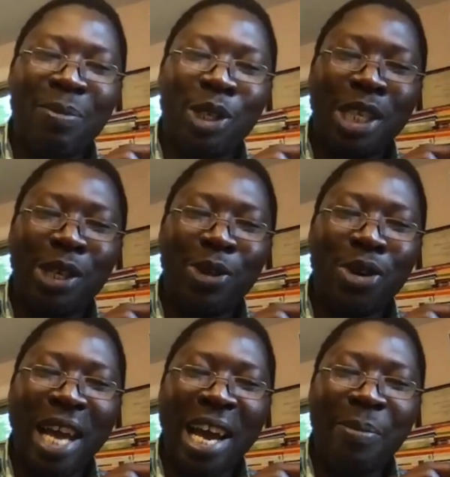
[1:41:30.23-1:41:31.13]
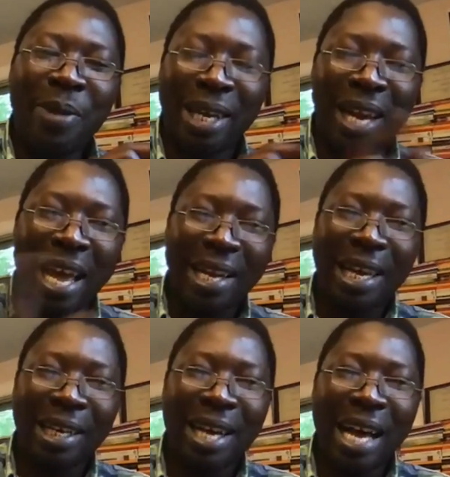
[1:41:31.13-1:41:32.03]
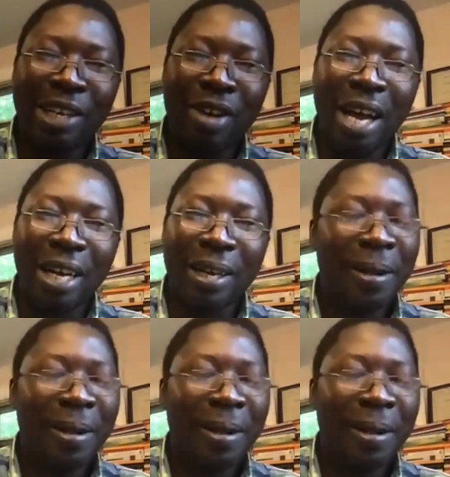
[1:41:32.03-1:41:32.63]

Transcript: which is in good Arabic, like in that contract.